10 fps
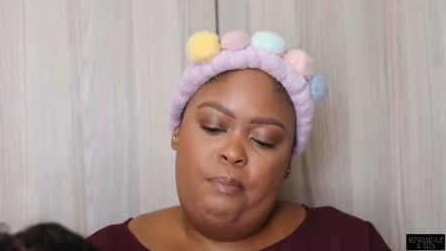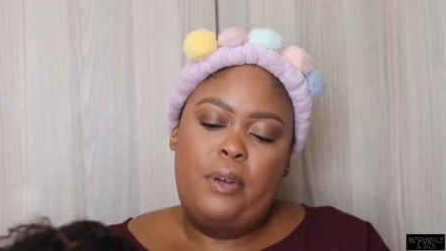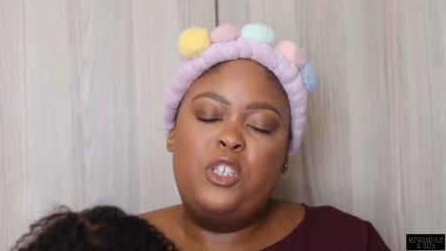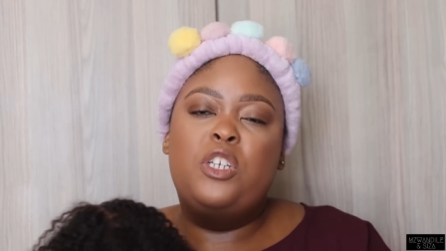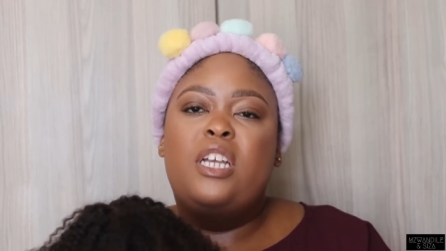
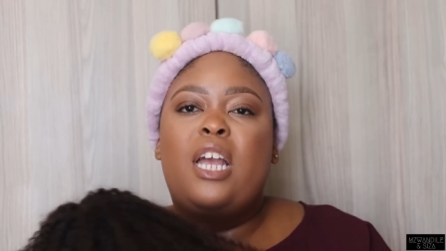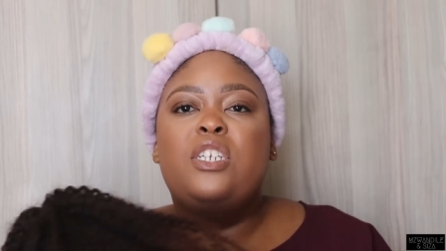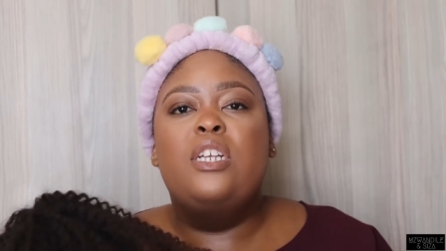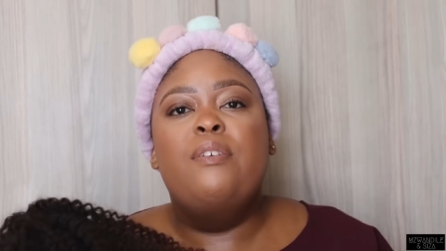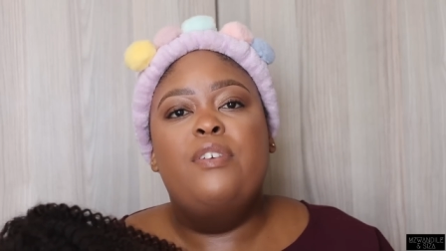but you can
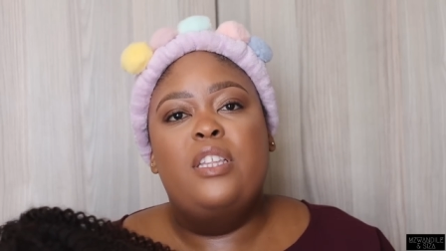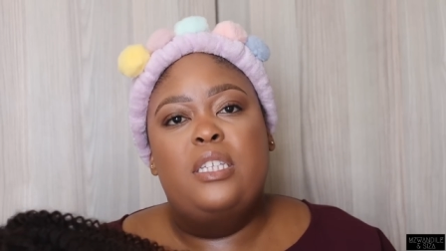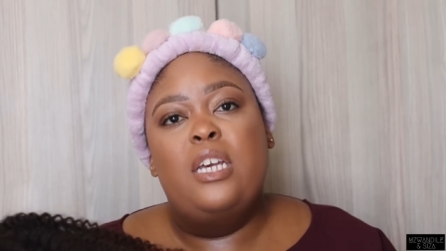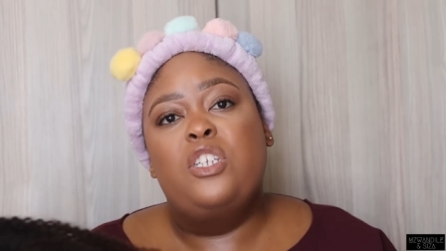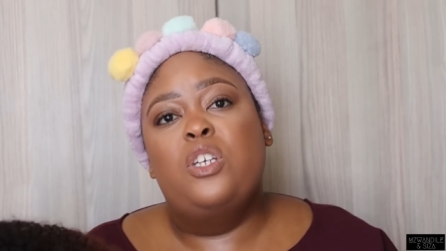actually feel the
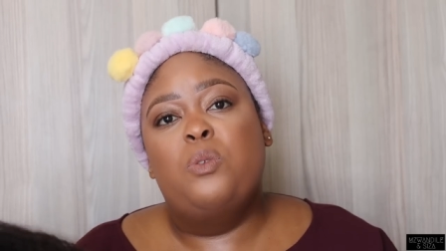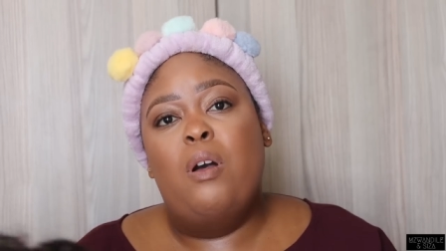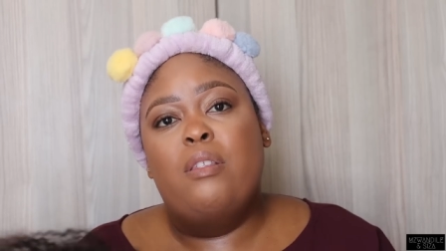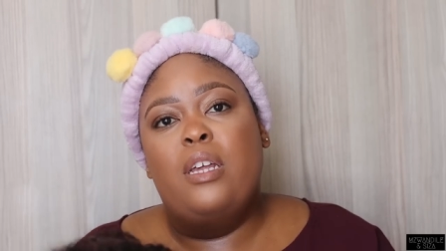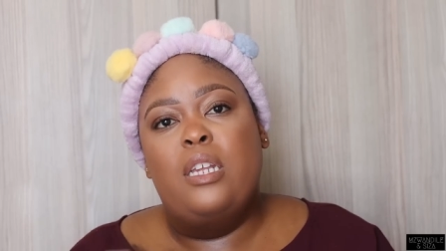texture as
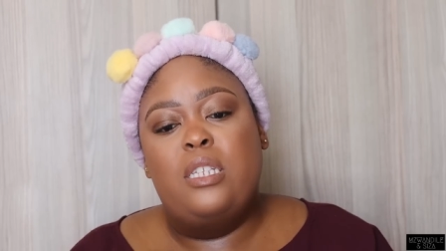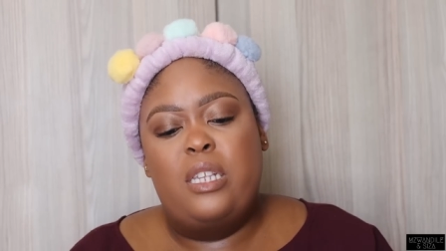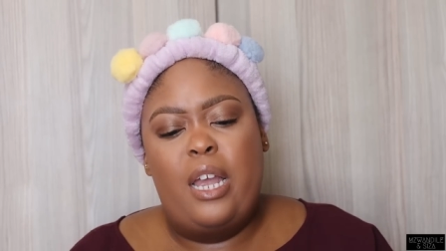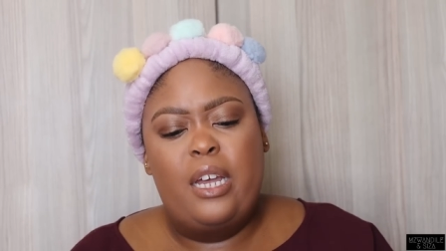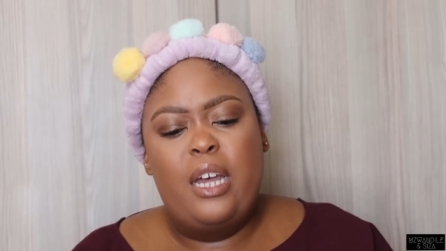well but it's
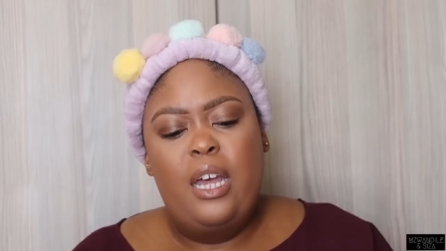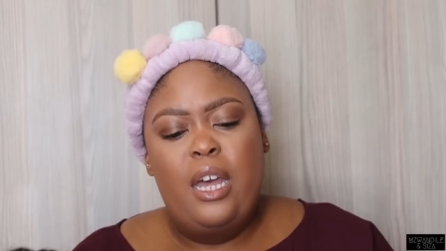like